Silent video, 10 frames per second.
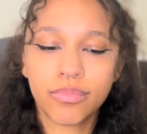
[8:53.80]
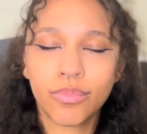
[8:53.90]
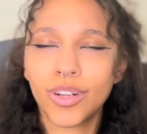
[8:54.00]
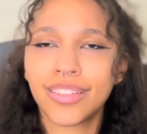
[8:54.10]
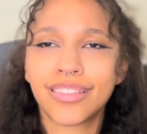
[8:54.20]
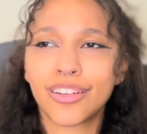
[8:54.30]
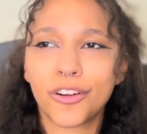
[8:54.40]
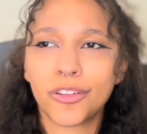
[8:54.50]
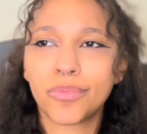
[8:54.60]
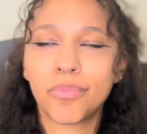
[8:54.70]
what is it
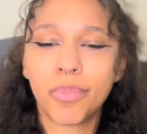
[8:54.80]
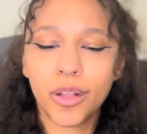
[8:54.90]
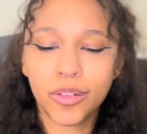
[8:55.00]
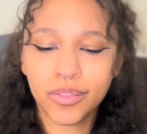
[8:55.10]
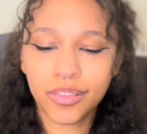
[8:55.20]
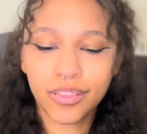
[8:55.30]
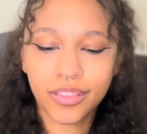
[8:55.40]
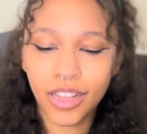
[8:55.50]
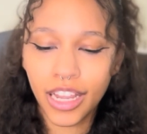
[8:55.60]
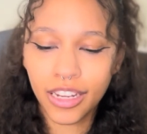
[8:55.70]
called? Belt
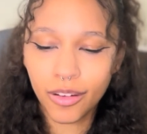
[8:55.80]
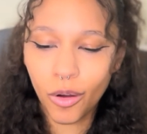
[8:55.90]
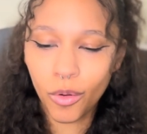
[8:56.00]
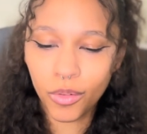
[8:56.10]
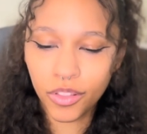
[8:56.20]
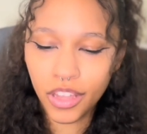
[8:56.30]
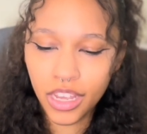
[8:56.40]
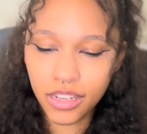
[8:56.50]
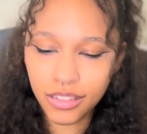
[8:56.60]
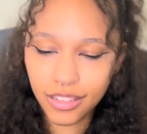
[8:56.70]
like hole
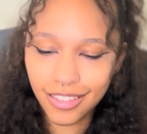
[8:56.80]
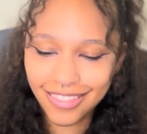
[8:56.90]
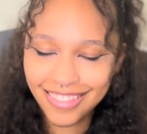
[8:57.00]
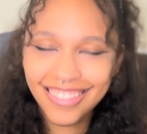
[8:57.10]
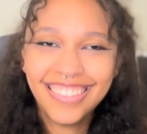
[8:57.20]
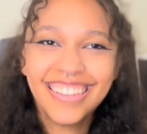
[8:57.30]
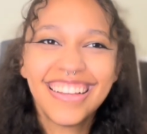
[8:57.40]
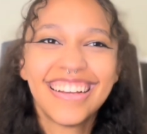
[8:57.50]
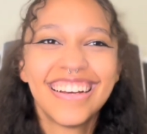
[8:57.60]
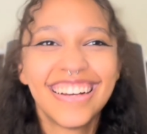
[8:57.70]
things.
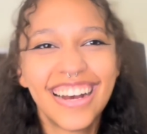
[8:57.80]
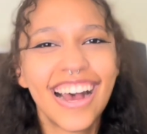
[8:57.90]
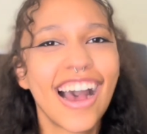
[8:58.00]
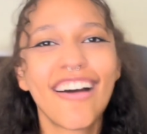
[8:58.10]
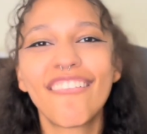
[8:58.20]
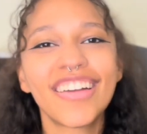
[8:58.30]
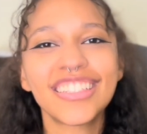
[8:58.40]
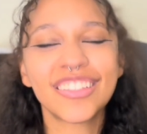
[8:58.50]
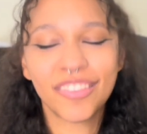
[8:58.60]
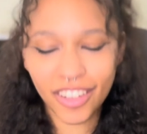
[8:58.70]
What
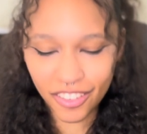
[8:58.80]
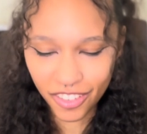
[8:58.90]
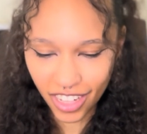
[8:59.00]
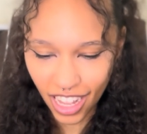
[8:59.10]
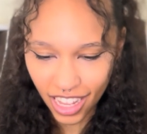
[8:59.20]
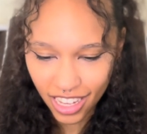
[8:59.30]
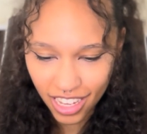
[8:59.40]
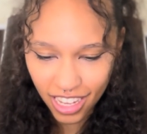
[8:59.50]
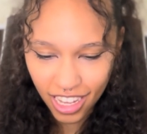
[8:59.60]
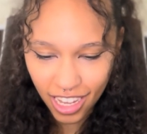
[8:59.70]
is the word for that?
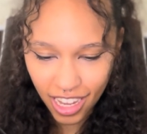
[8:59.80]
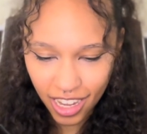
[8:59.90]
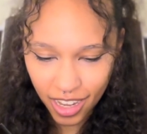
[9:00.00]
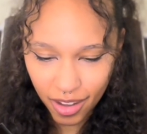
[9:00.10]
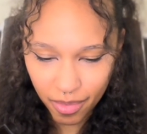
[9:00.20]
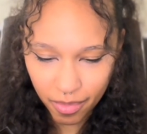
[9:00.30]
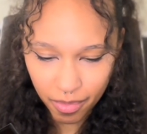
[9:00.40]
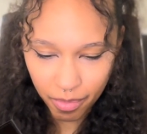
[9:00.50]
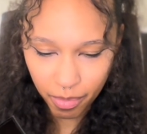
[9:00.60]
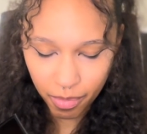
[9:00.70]

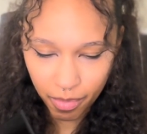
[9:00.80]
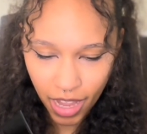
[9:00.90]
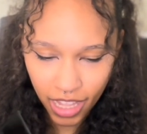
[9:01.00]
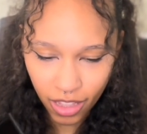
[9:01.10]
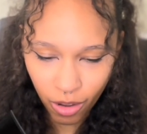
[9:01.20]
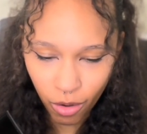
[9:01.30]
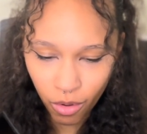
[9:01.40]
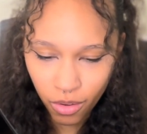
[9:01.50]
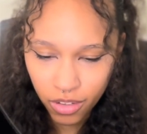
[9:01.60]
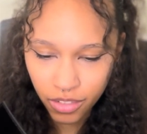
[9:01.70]
And the
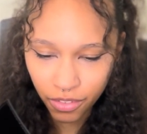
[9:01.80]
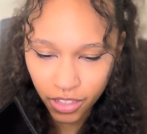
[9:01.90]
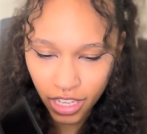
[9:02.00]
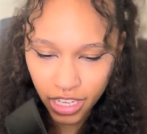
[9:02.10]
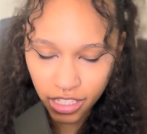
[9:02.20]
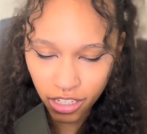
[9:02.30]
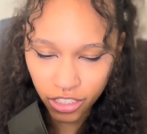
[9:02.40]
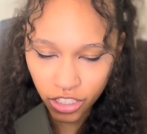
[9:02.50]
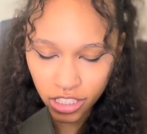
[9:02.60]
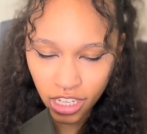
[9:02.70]
holes for this are
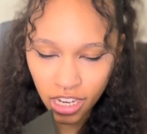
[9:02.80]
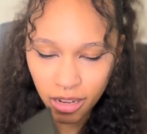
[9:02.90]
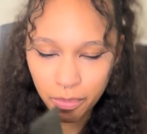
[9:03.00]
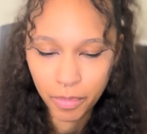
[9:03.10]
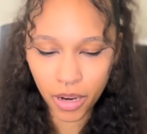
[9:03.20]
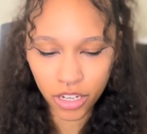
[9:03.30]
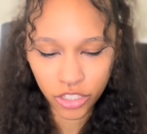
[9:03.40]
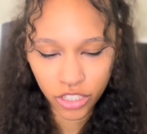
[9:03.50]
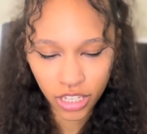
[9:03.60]
just kind of punched